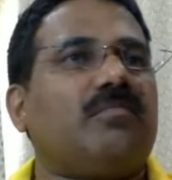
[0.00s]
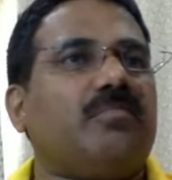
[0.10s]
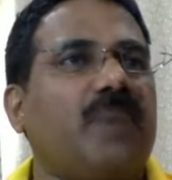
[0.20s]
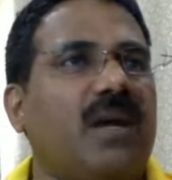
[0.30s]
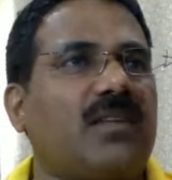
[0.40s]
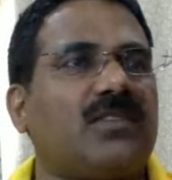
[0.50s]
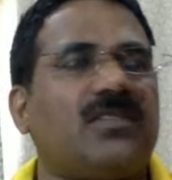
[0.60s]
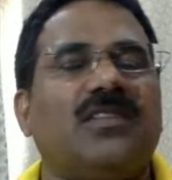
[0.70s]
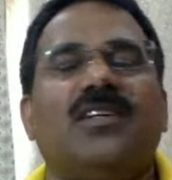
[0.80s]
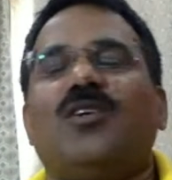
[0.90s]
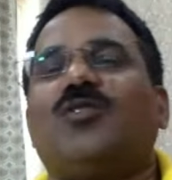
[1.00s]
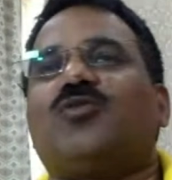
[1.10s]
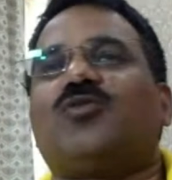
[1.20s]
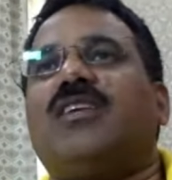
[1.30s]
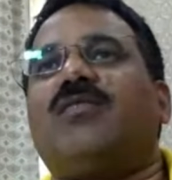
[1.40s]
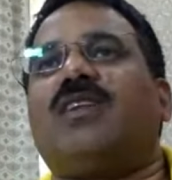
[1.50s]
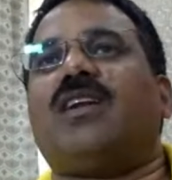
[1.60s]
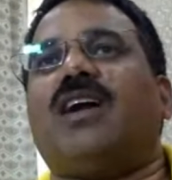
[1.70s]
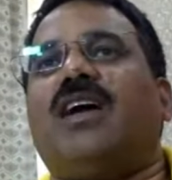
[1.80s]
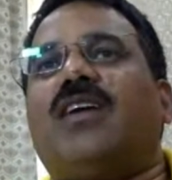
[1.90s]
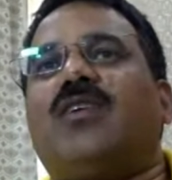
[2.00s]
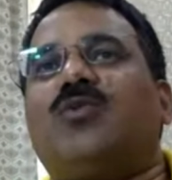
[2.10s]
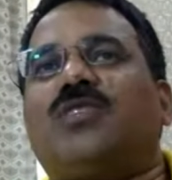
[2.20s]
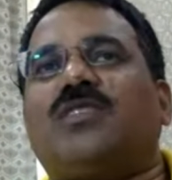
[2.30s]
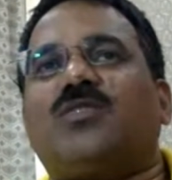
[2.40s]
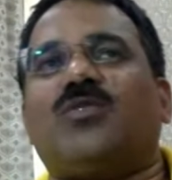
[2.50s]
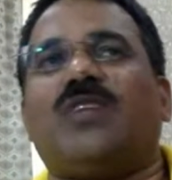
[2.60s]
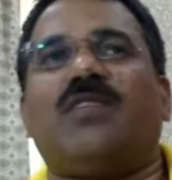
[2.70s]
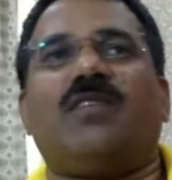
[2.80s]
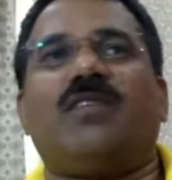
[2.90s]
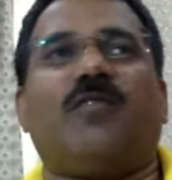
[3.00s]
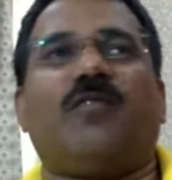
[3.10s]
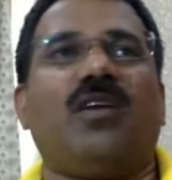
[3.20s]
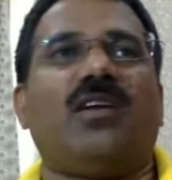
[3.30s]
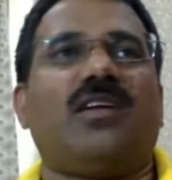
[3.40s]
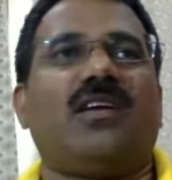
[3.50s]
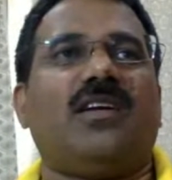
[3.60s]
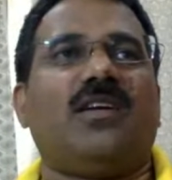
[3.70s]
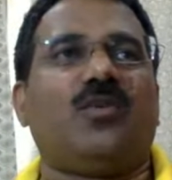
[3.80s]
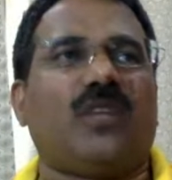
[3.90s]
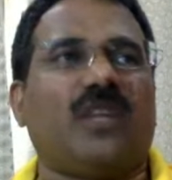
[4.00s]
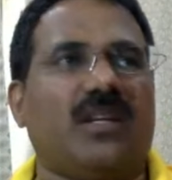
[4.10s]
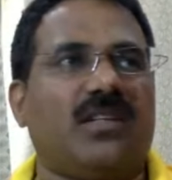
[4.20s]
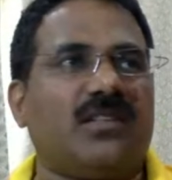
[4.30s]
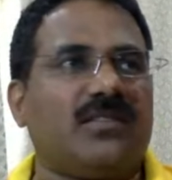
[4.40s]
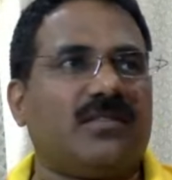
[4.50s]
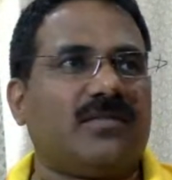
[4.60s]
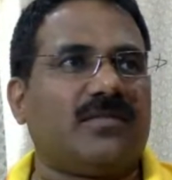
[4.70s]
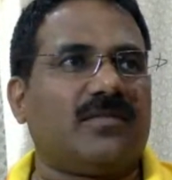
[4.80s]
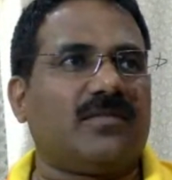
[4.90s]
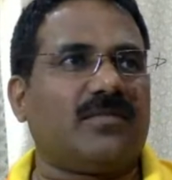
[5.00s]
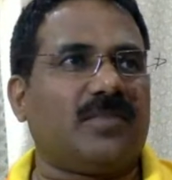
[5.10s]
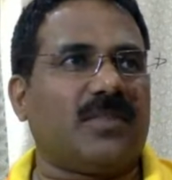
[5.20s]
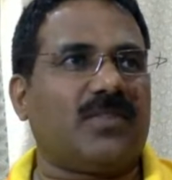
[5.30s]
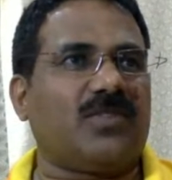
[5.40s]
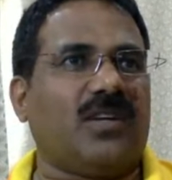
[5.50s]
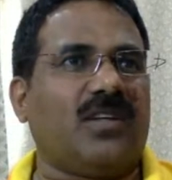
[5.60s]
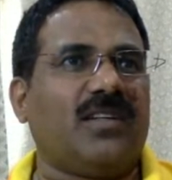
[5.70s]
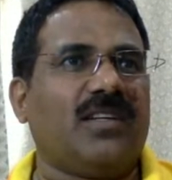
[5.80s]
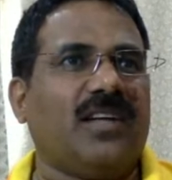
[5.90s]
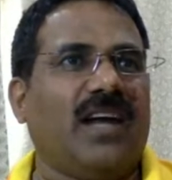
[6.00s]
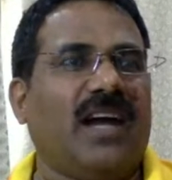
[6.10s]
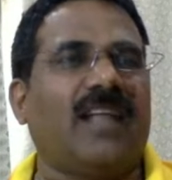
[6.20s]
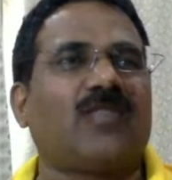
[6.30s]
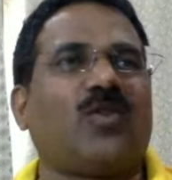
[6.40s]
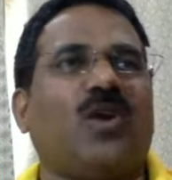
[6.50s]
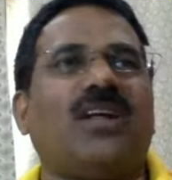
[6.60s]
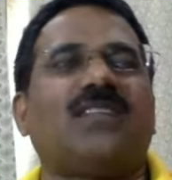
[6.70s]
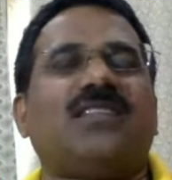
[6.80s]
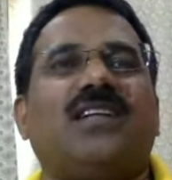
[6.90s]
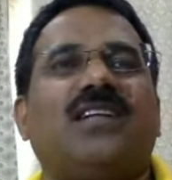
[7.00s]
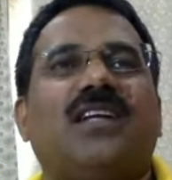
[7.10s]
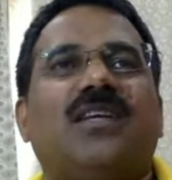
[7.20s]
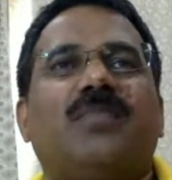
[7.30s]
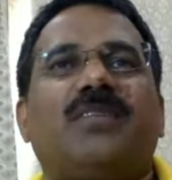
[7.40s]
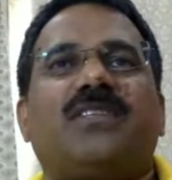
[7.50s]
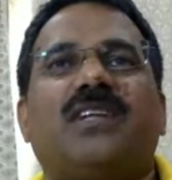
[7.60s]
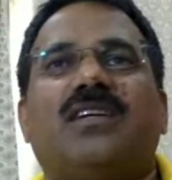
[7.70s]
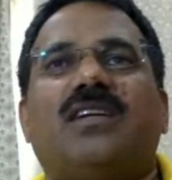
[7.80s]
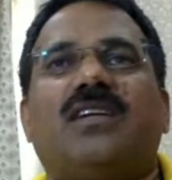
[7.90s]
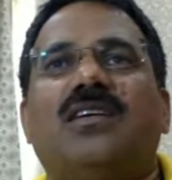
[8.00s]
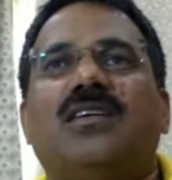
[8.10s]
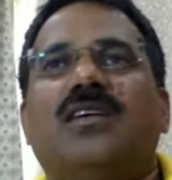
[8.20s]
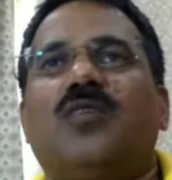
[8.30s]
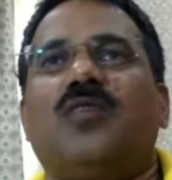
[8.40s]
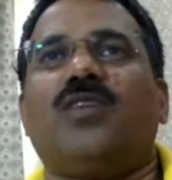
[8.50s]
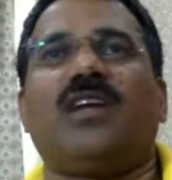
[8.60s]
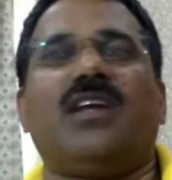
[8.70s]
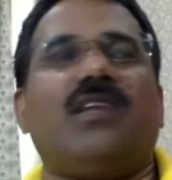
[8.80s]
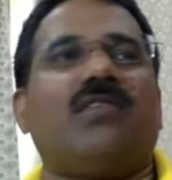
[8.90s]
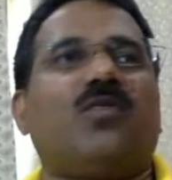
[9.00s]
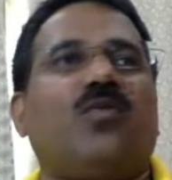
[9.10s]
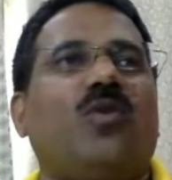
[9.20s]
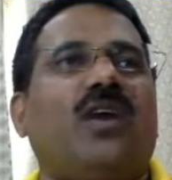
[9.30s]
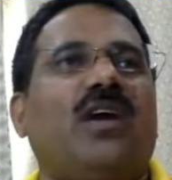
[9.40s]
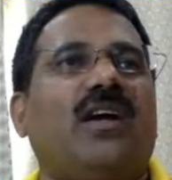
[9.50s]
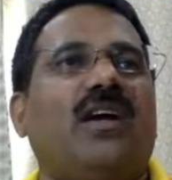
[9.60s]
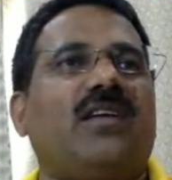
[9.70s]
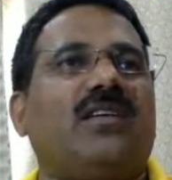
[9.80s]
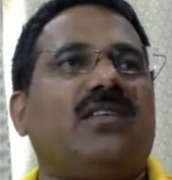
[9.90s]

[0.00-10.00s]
past. So he will accuse us so that we fall into guilt. Praise God. And as long as he can keep us guilty, we can never go ahead